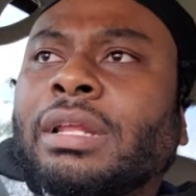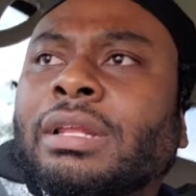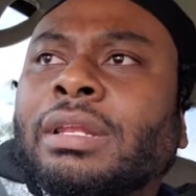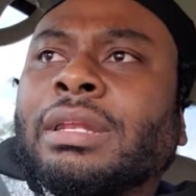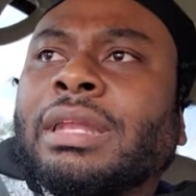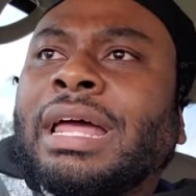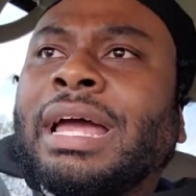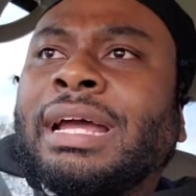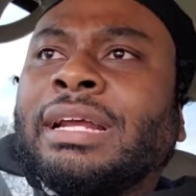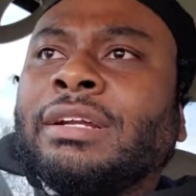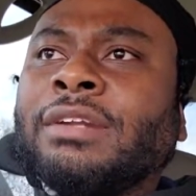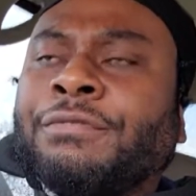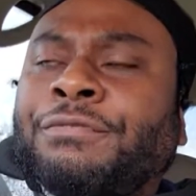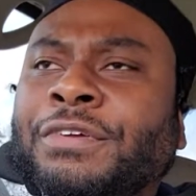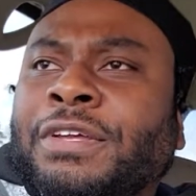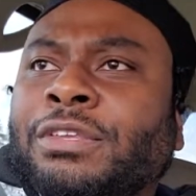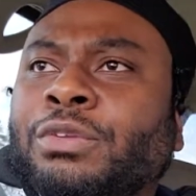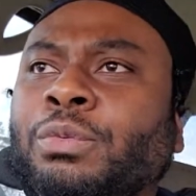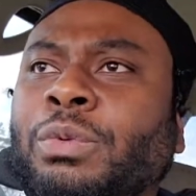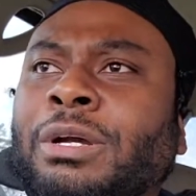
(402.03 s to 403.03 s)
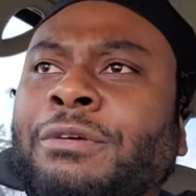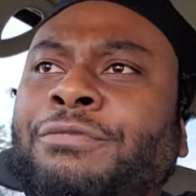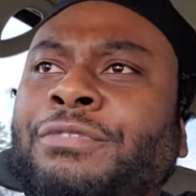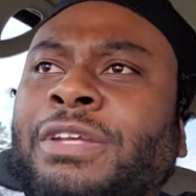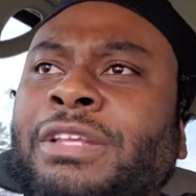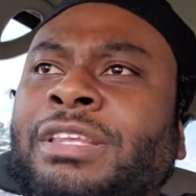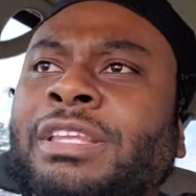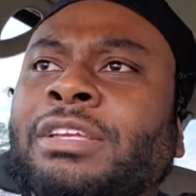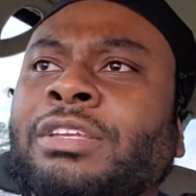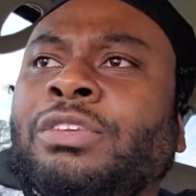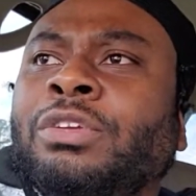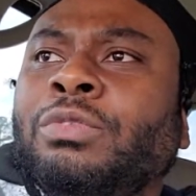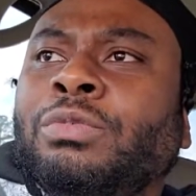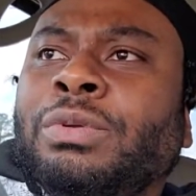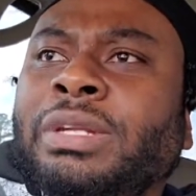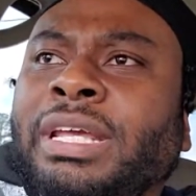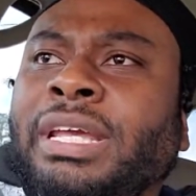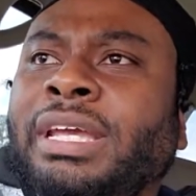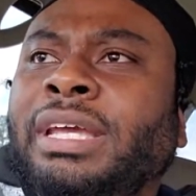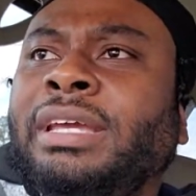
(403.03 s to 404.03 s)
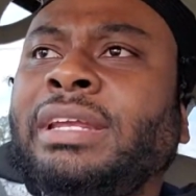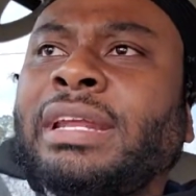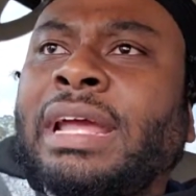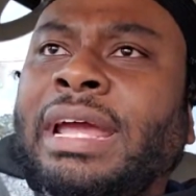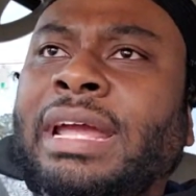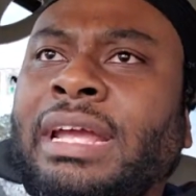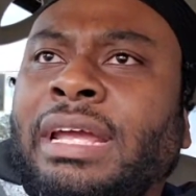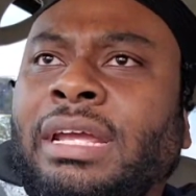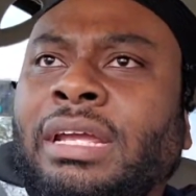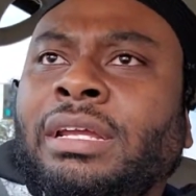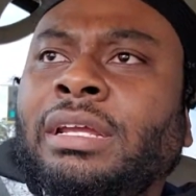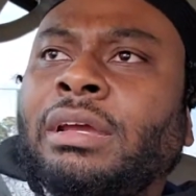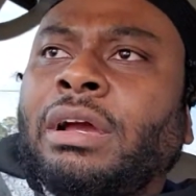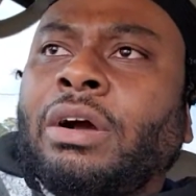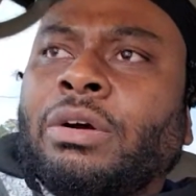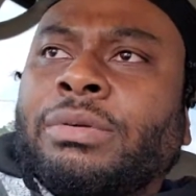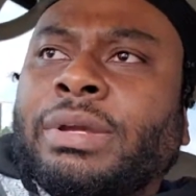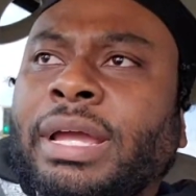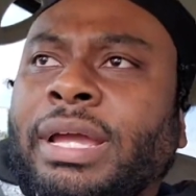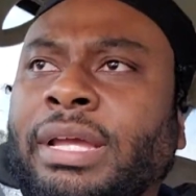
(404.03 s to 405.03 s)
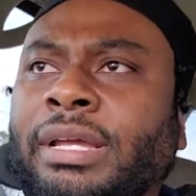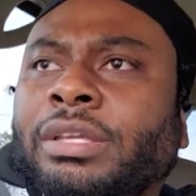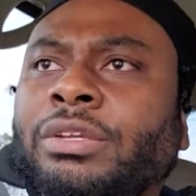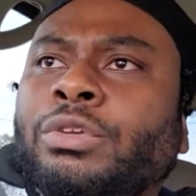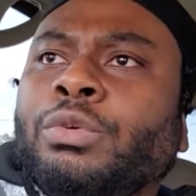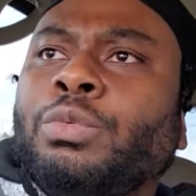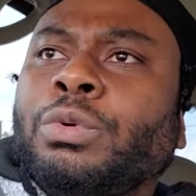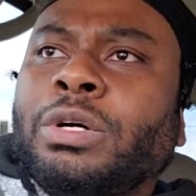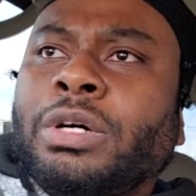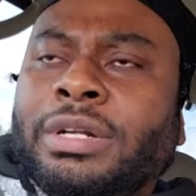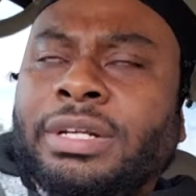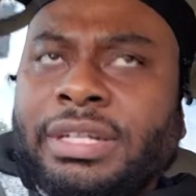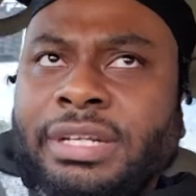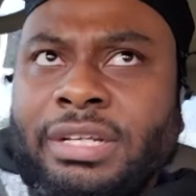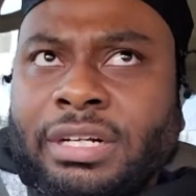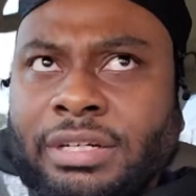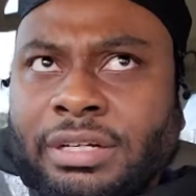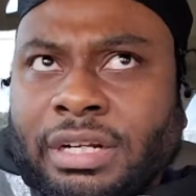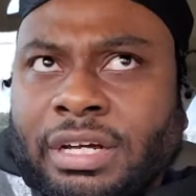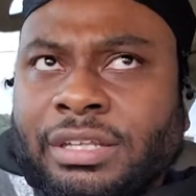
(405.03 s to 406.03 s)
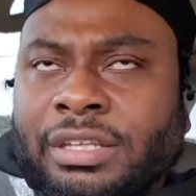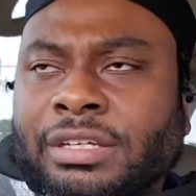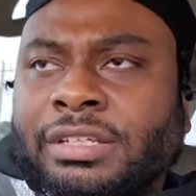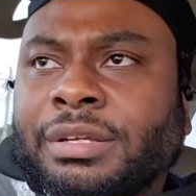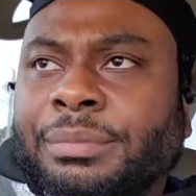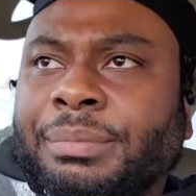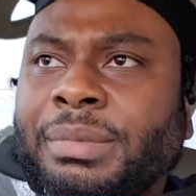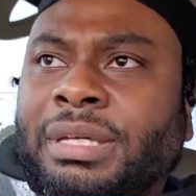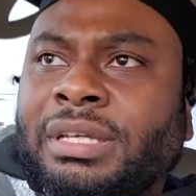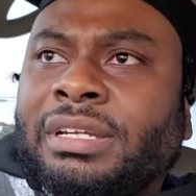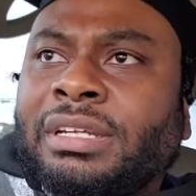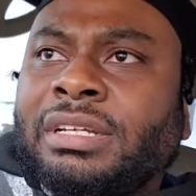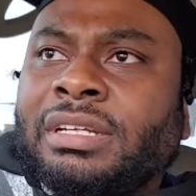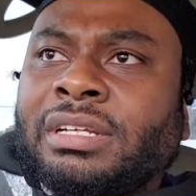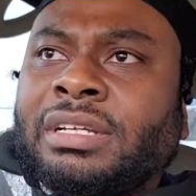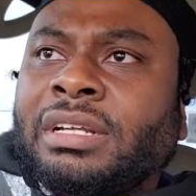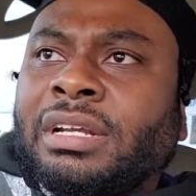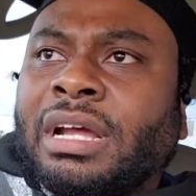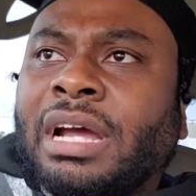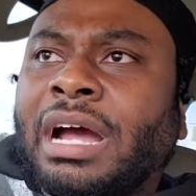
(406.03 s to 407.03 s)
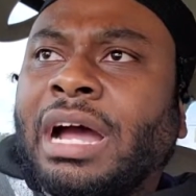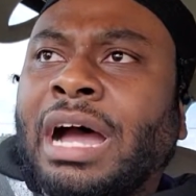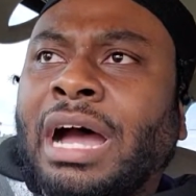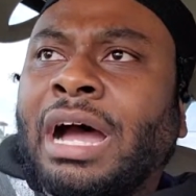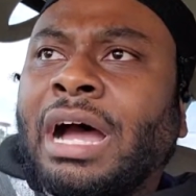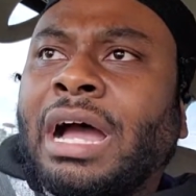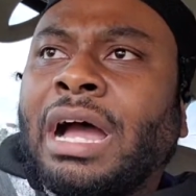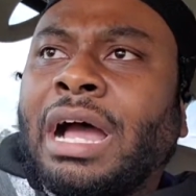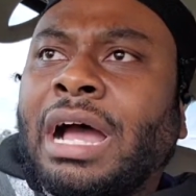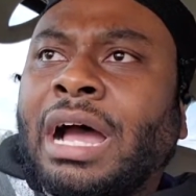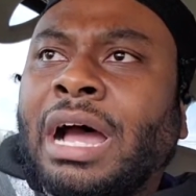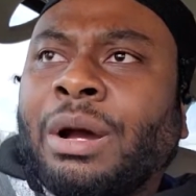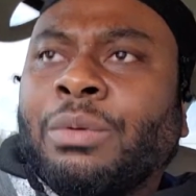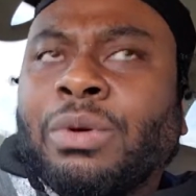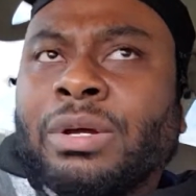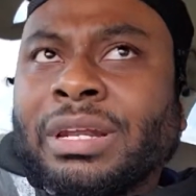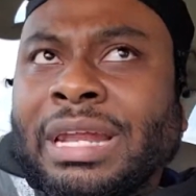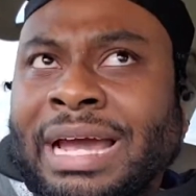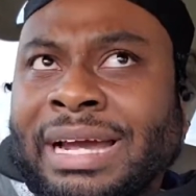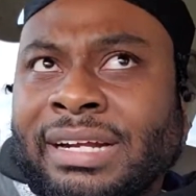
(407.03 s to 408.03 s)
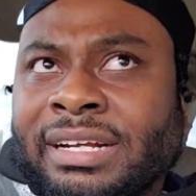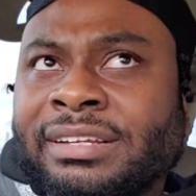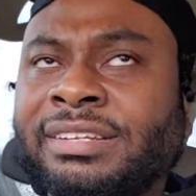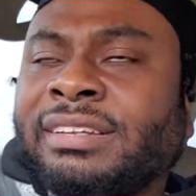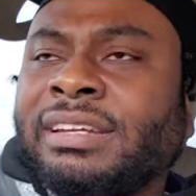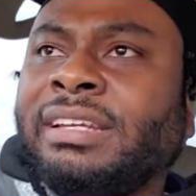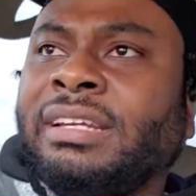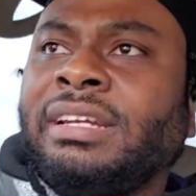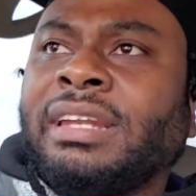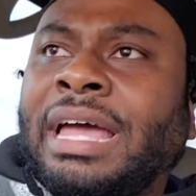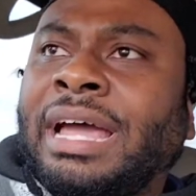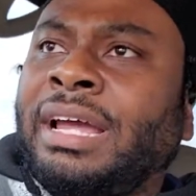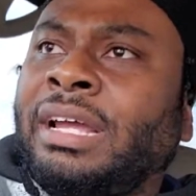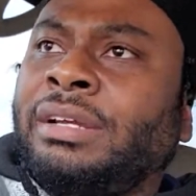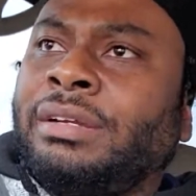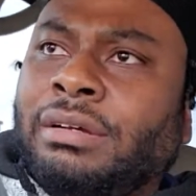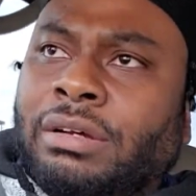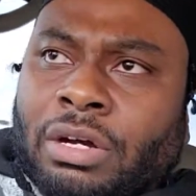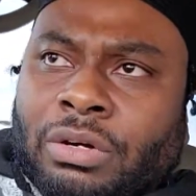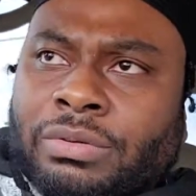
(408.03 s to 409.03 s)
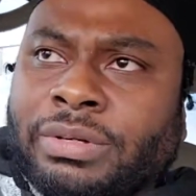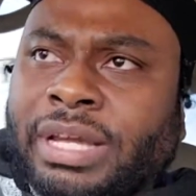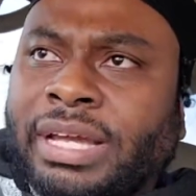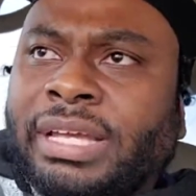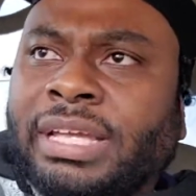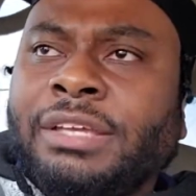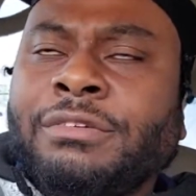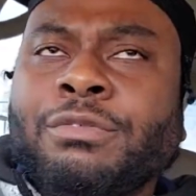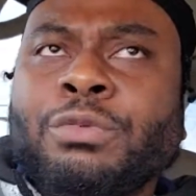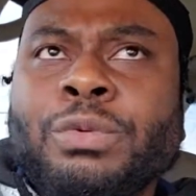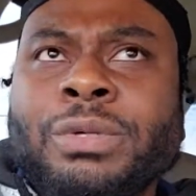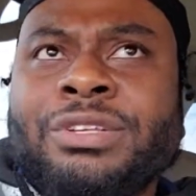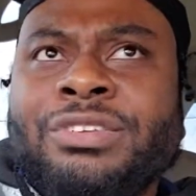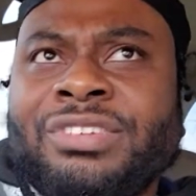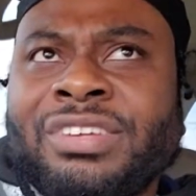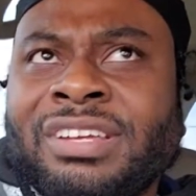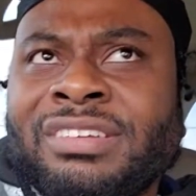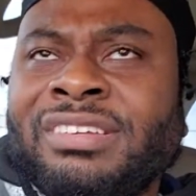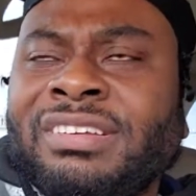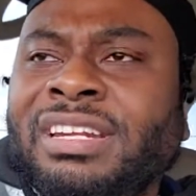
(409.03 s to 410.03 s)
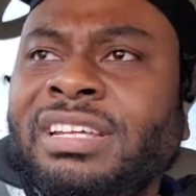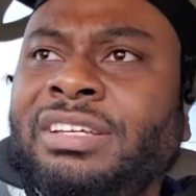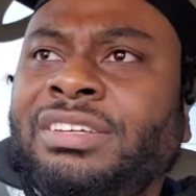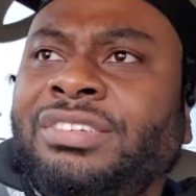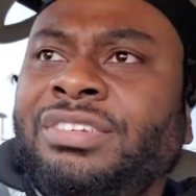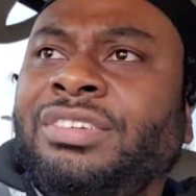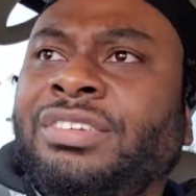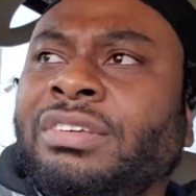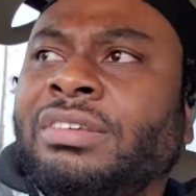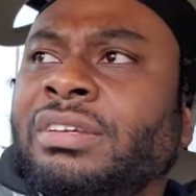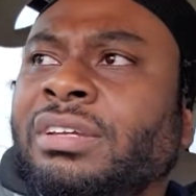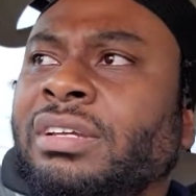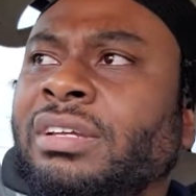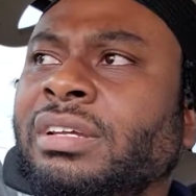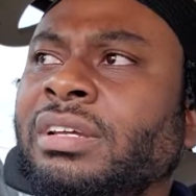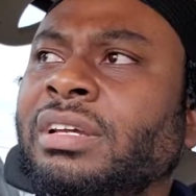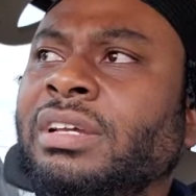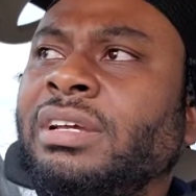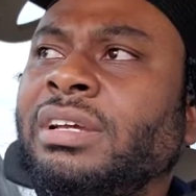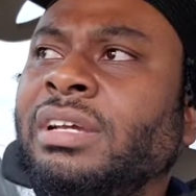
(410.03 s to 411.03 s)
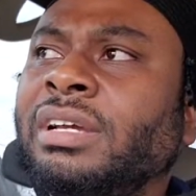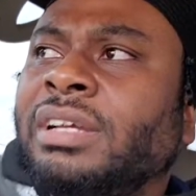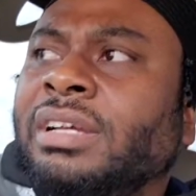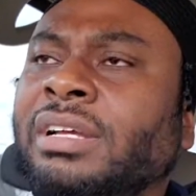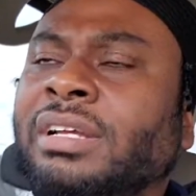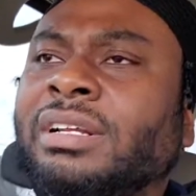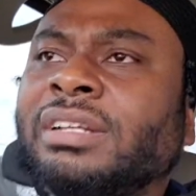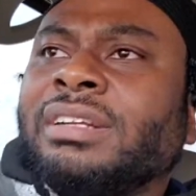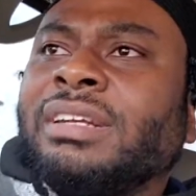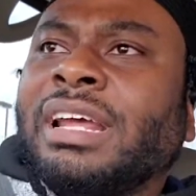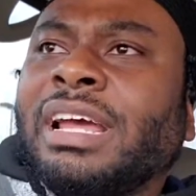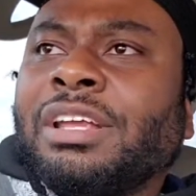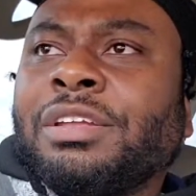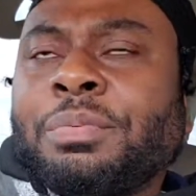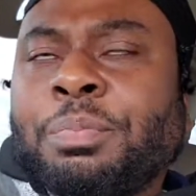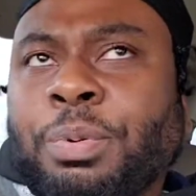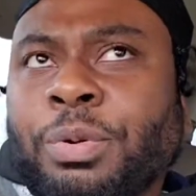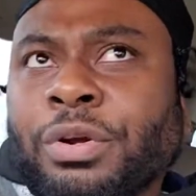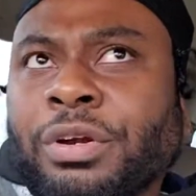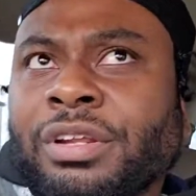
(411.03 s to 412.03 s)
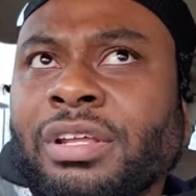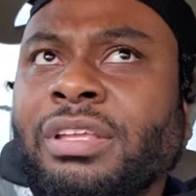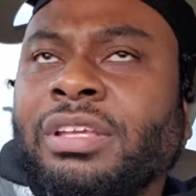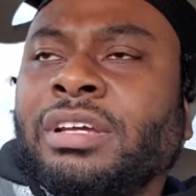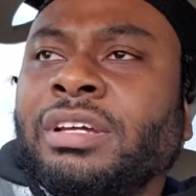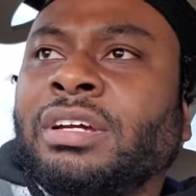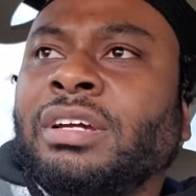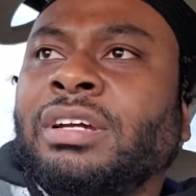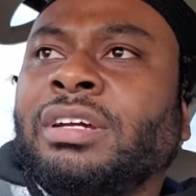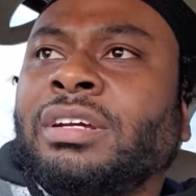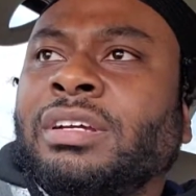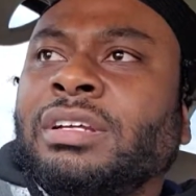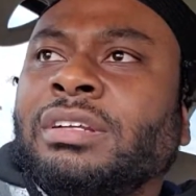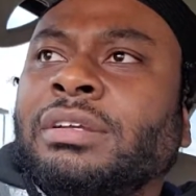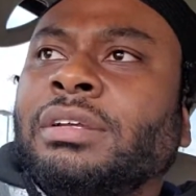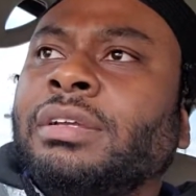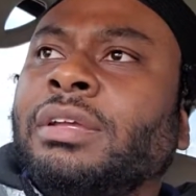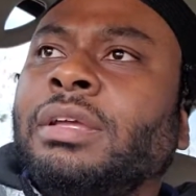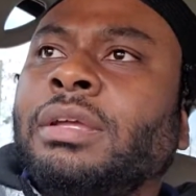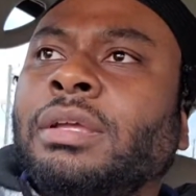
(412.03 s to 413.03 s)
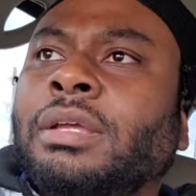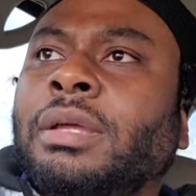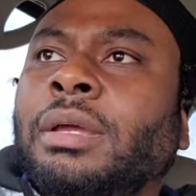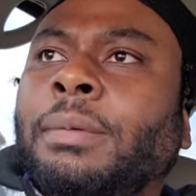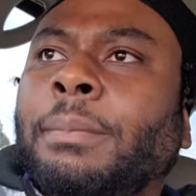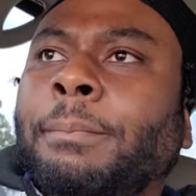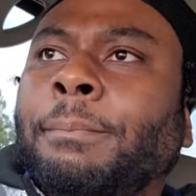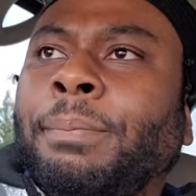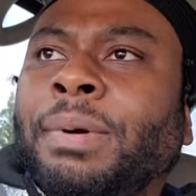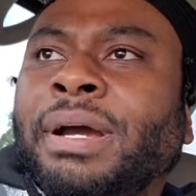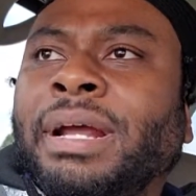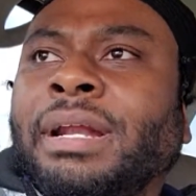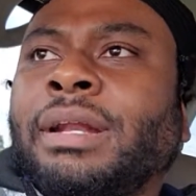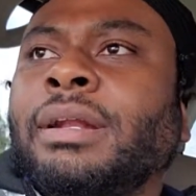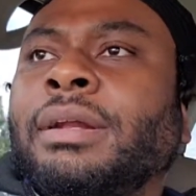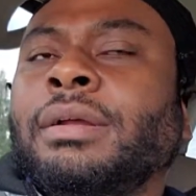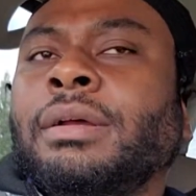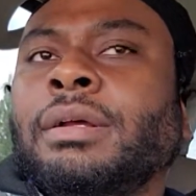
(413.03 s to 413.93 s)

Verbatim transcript: like the 5150, you need a okay. You would need another comedian. I I would like to see like okay, even with just niche that's pretty good. But